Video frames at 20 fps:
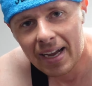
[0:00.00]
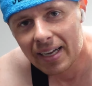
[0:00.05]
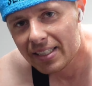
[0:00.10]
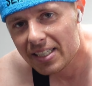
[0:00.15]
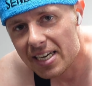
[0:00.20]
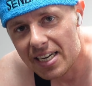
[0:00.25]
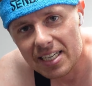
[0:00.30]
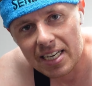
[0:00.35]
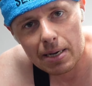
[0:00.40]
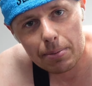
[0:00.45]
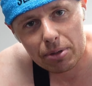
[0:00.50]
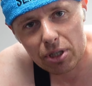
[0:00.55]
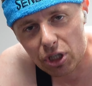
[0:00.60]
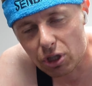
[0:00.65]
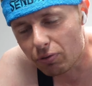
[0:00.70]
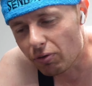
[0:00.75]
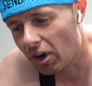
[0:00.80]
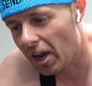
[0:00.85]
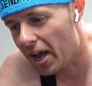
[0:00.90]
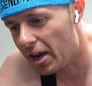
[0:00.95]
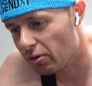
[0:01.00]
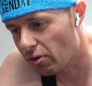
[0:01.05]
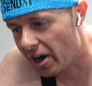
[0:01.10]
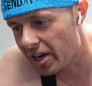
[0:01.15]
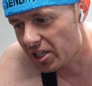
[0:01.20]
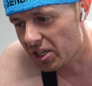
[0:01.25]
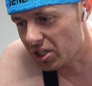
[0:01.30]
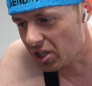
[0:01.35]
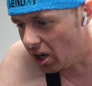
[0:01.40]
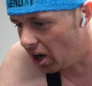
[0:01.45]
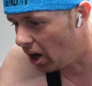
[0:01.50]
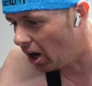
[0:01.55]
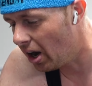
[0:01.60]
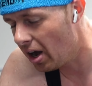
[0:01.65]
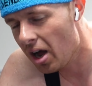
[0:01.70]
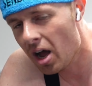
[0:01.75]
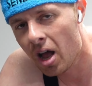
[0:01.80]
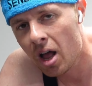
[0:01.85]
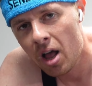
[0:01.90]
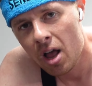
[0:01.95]
TT position related races are
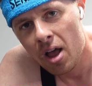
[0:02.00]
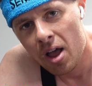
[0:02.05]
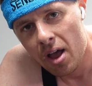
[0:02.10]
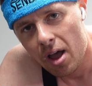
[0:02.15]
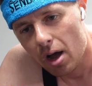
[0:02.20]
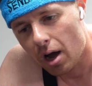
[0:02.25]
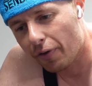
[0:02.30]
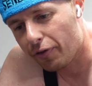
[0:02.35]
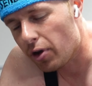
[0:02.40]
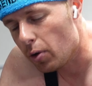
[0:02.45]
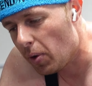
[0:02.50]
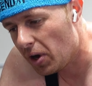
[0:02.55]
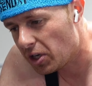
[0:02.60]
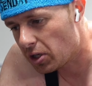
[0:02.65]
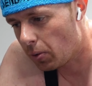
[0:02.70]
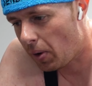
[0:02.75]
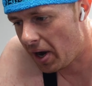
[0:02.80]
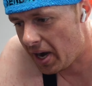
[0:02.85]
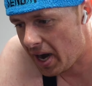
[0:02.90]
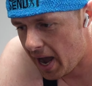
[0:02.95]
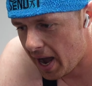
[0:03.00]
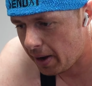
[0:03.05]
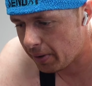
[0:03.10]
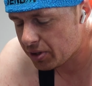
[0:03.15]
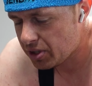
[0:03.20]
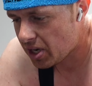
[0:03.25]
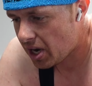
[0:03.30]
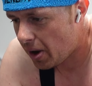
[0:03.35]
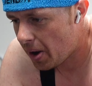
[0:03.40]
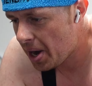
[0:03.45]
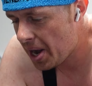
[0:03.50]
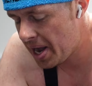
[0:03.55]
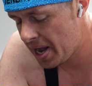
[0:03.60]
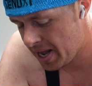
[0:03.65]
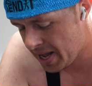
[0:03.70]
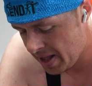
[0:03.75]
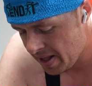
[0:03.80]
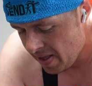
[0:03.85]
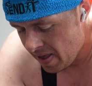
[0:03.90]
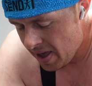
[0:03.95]
a few weeks away now. So
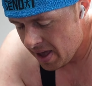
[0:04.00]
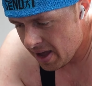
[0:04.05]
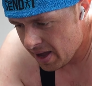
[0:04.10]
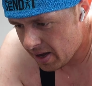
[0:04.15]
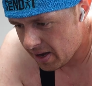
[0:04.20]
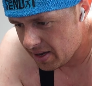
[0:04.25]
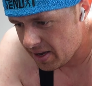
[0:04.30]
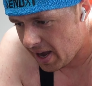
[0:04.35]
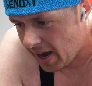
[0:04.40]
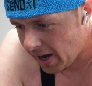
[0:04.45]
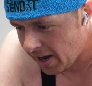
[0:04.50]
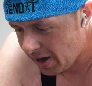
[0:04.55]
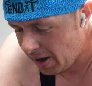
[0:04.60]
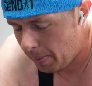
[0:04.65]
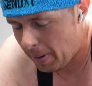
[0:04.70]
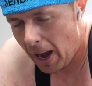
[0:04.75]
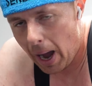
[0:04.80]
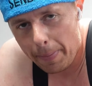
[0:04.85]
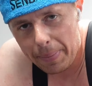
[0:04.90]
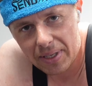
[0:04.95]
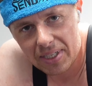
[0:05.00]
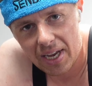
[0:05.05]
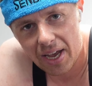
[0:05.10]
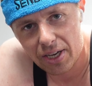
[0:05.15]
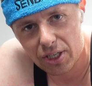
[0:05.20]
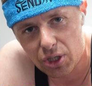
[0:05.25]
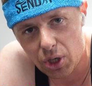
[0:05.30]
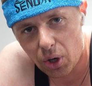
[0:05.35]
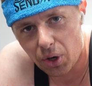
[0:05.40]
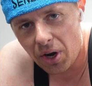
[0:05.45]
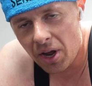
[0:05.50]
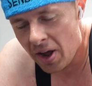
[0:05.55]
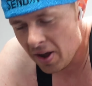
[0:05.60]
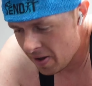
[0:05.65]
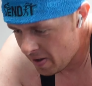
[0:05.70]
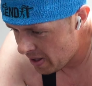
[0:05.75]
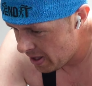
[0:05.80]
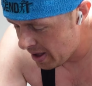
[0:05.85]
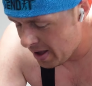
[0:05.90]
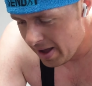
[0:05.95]
yeah, we're happy to get this done
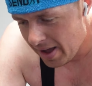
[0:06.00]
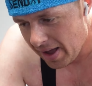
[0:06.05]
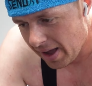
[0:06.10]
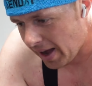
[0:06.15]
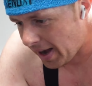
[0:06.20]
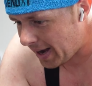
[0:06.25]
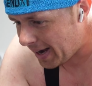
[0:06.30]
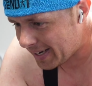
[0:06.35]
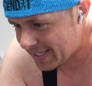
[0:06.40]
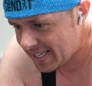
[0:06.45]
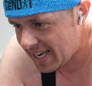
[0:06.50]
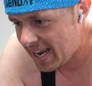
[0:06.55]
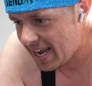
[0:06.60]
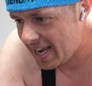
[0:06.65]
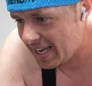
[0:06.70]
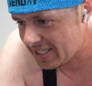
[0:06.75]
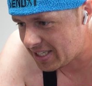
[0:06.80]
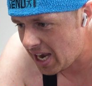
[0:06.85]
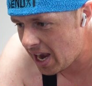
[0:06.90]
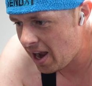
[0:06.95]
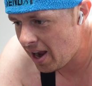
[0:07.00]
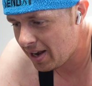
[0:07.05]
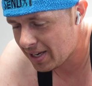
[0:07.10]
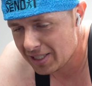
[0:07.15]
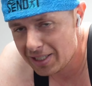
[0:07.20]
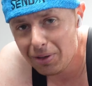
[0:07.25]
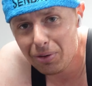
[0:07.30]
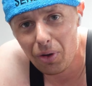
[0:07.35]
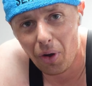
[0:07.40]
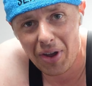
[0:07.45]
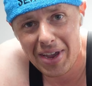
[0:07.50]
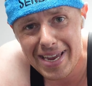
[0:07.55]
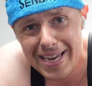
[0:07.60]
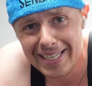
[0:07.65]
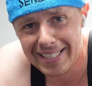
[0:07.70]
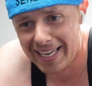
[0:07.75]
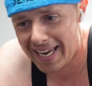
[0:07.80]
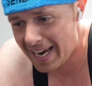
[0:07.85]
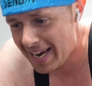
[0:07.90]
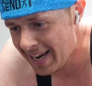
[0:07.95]
as it is. It's still not
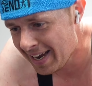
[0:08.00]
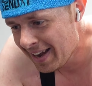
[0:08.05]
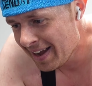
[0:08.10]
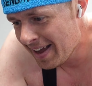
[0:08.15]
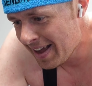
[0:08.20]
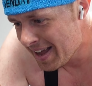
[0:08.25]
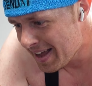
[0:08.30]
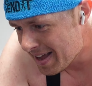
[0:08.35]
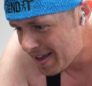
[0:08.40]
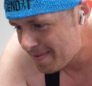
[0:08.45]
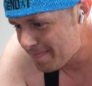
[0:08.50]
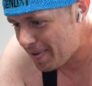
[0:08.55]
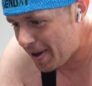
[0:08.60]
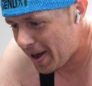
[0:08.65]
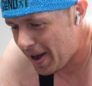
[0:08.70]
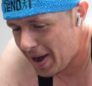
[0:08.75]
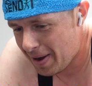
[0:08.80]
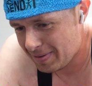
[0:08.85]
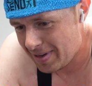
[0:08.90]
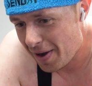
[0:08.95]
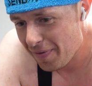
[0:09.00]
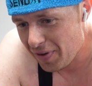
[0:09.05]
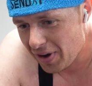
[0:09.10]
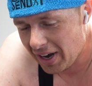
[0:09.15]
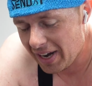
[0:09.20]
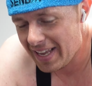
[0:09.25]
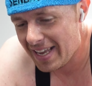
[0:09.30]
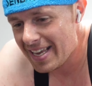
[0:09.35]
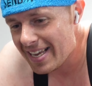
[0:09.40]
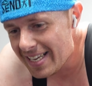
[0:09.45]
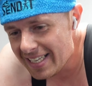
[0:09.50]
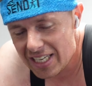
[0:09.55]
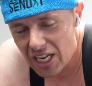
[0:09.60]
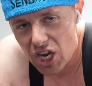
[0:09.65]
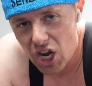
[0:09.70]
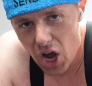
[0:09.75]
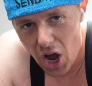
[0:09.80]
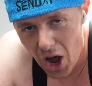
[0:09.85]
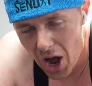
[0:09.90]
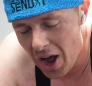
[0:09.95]
easy, but definitely
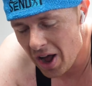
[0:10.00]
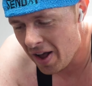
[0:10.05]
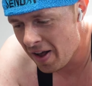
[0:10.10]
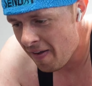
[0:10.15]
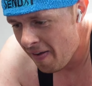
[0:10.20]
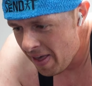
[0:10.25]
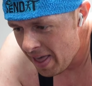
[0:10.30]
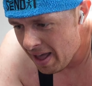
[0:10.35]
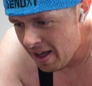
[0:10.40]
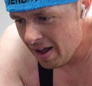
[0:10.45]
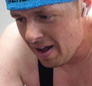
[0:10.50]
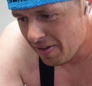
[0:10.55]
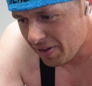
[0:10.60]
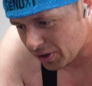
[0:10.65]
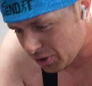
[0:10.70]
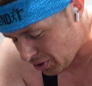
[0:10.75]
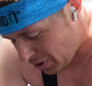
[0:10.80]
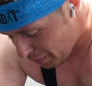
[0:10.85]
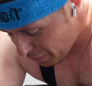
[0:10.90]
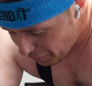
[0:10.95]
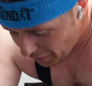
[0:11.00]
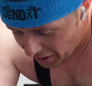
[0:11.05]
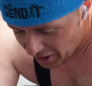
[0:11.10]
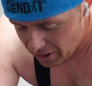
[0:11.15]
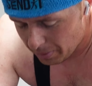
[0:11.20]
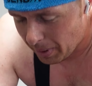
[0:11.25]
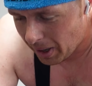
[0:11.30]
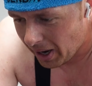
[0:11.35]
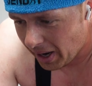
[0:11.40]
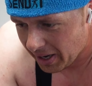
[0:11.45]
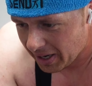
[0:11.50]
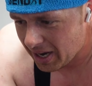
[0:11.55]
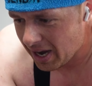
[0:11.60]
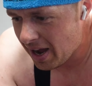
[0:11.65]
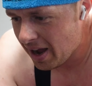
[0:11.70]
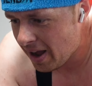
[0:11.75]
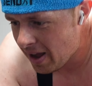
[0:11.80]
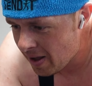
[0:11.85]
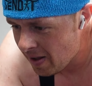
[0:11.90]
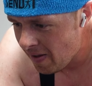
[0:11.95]
easier than trying to fight the bike
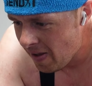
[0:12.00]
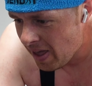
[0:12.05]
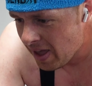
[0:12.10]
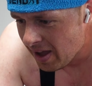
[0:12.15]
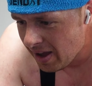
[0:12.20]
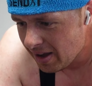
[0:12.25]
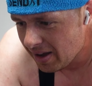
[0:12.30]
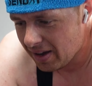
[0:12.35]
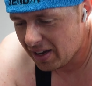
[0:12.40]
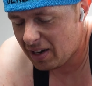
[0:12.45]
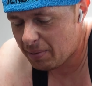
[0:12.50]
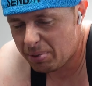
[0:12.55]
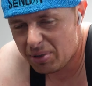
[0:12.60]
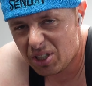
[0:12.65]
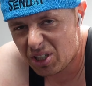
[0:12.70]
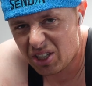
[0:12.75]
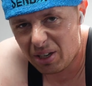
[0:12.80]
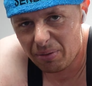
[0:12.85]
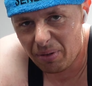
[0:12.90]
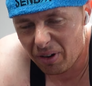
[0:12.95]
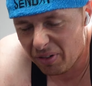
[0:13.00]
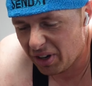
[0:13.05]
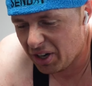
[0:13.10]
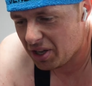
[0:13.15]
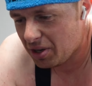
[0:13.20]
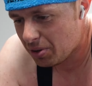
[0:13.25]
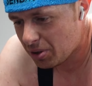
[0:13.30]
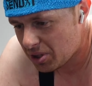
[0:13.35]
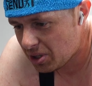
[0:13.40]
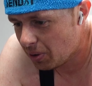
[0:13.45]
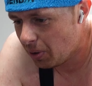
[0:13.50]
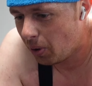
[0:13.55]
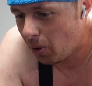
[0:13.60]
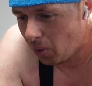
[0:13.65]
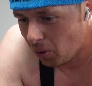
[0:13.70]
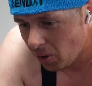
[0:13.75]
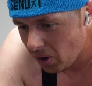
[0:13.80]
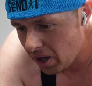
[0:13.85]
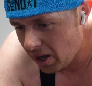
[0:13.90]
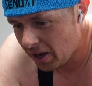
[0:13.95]
in a position I'm not really used to
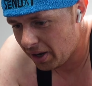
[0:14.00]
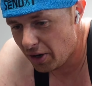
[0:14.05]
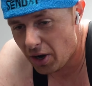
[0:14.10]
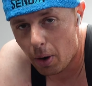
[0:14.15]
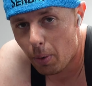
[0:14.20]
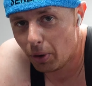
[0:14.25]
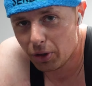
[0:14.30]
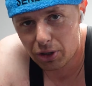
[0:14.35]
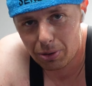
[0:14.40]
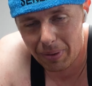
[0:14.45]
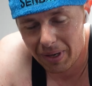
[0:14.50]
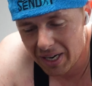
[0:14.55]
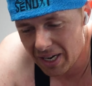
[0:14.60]
or and don't want to be.